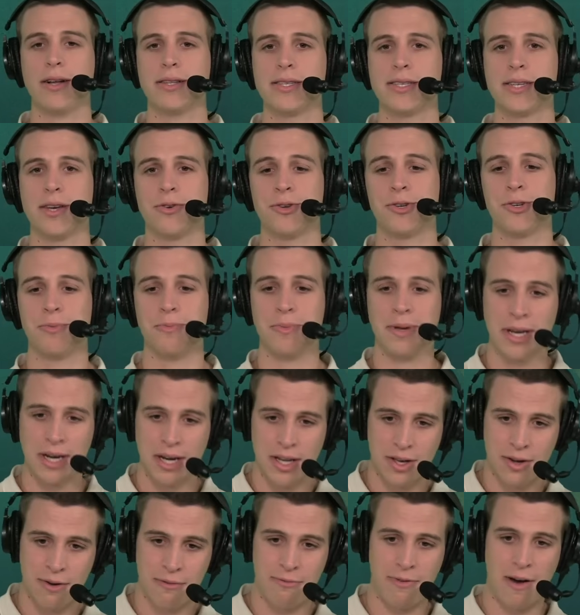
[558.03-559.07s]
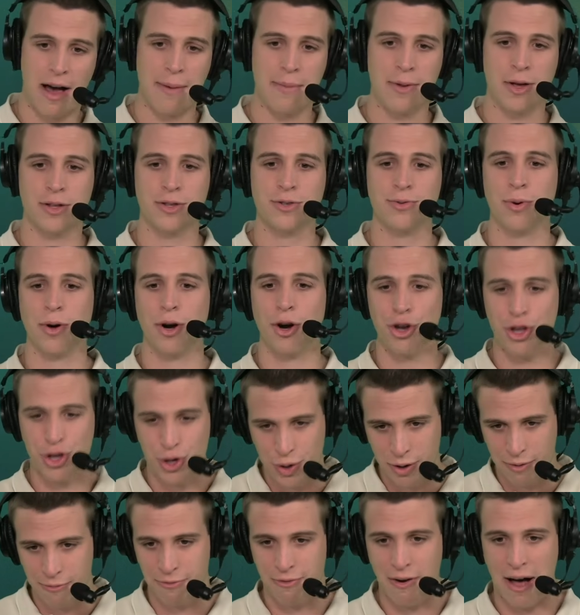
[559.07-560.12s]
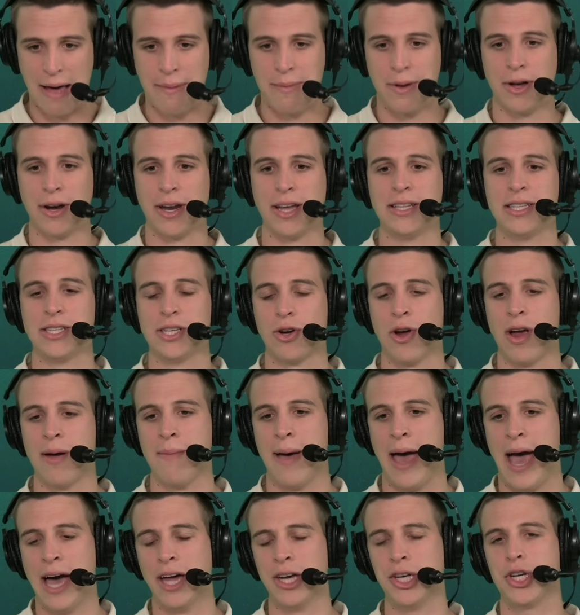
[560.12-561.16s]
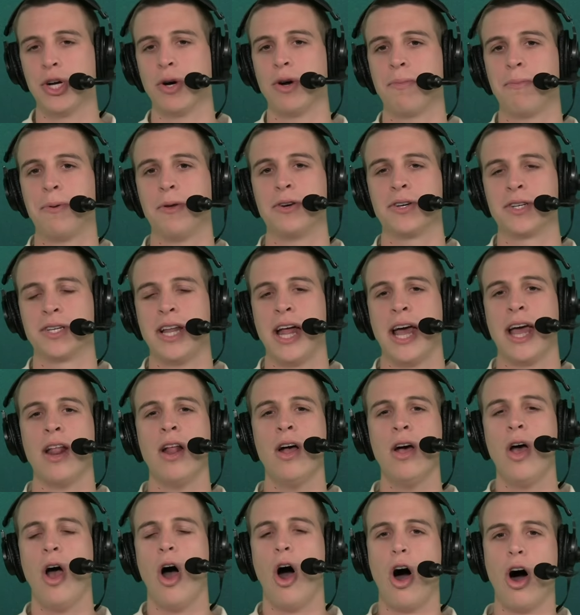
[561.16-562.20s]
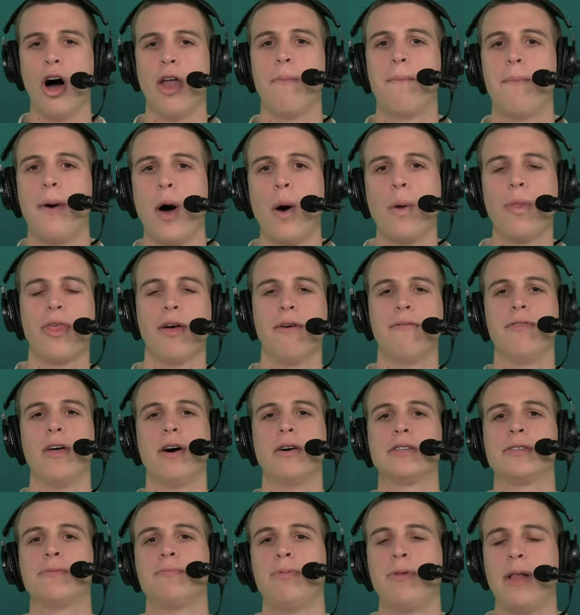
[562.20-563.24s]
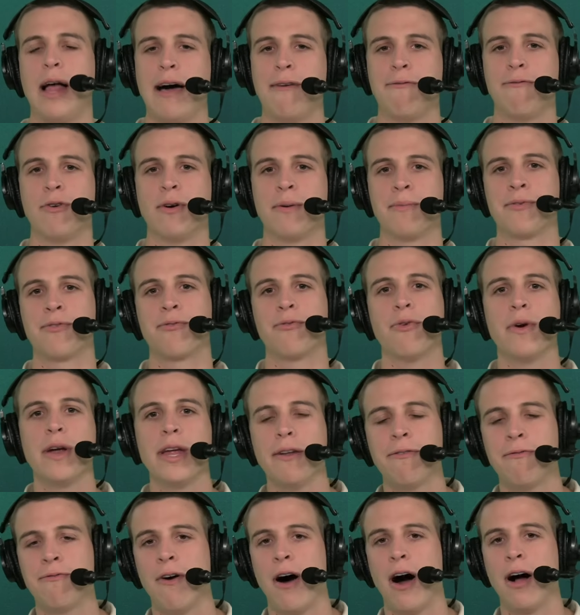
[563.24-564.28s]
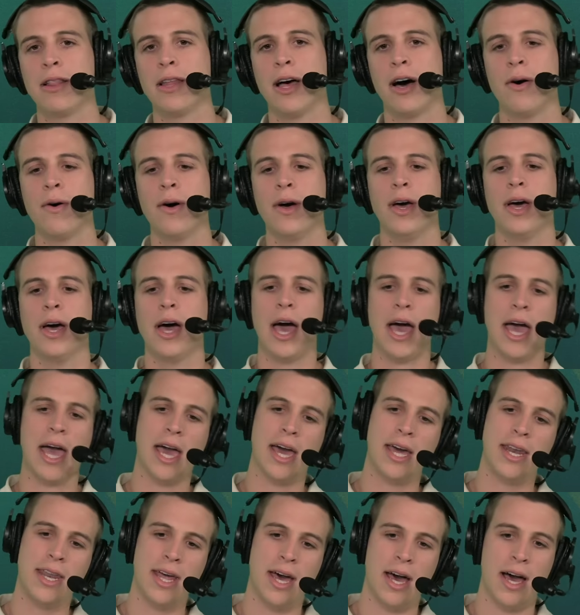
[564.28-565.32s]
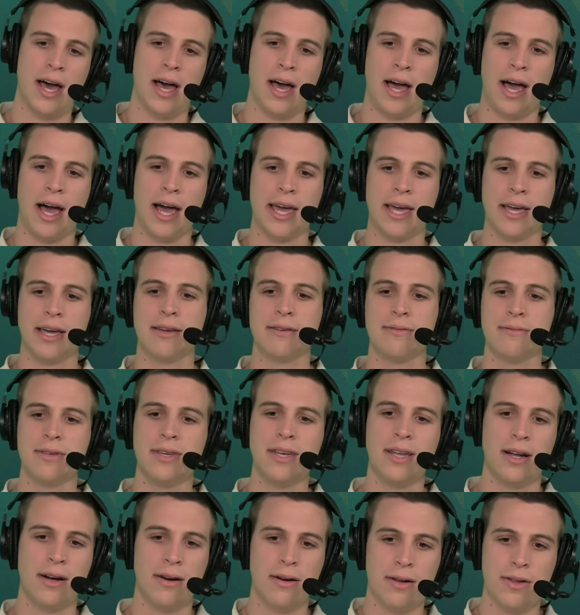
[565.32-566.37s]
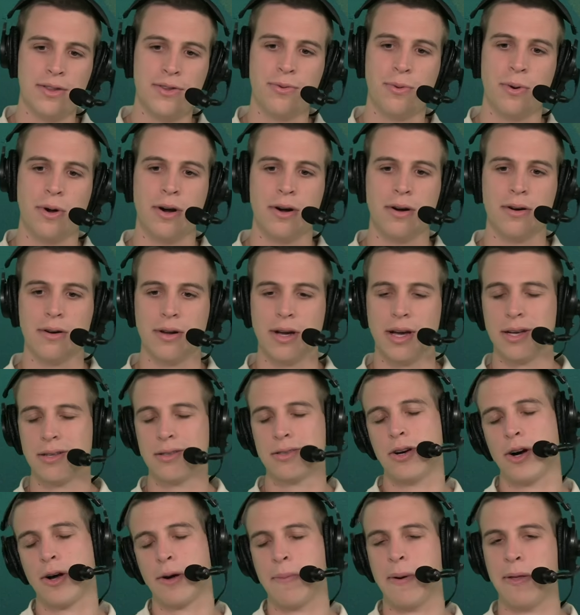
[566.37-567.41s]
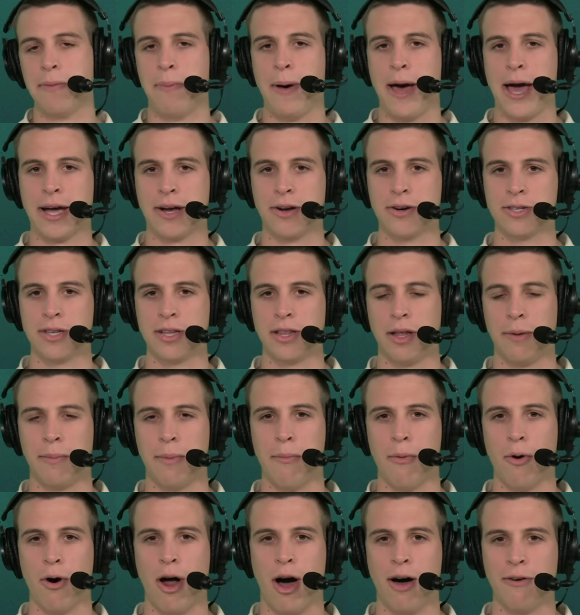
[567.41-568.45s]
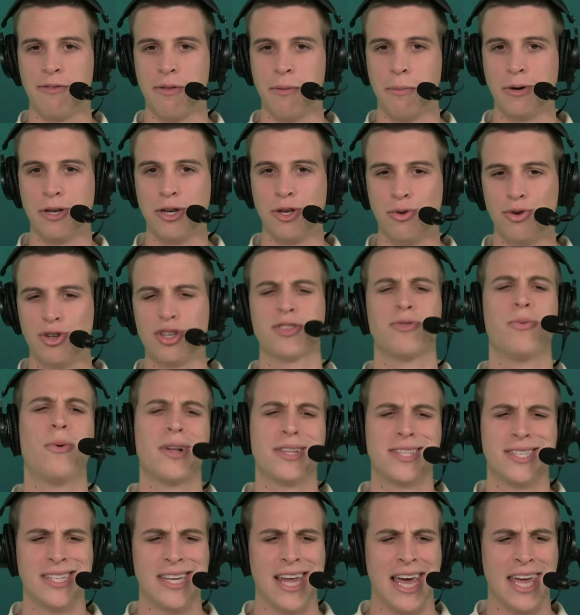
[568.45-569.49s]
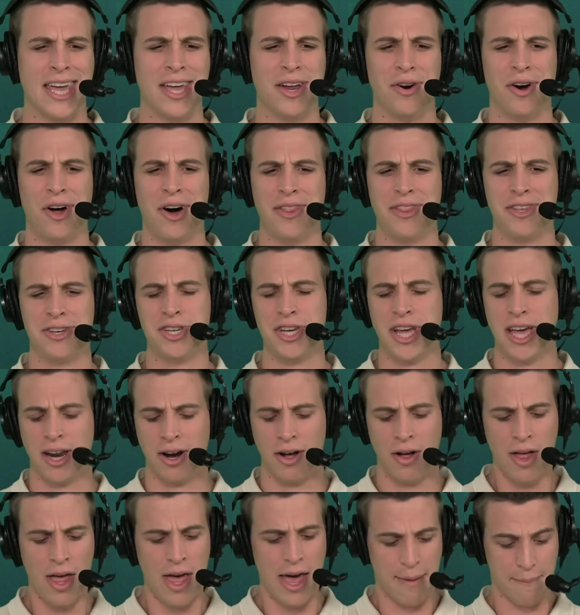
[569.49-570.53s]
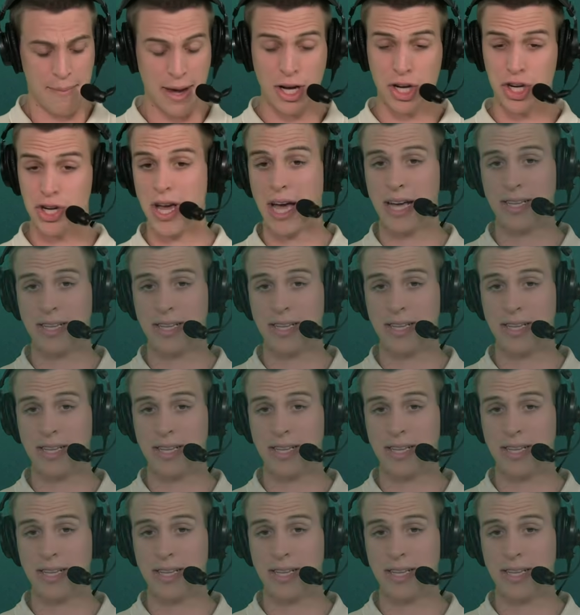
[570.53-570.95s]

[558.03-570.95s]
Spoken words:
social media. You can find me on Twitter. You can find me on Instagram at Joey Petersen 8 on both of those platforms. Free to follow. And on Twitter, talk about the Packers a little bit more often than we do just once a day here on the channel. Make sure you